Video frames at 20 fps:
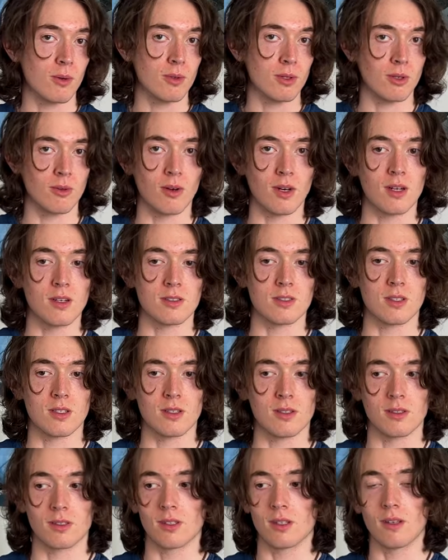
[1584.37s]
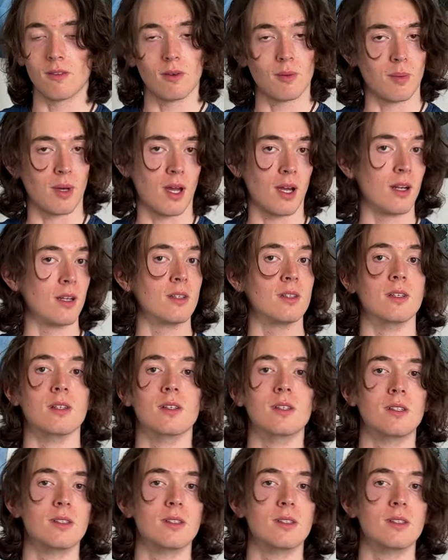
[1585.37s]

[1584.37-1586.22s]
with a grain of salt, even mine,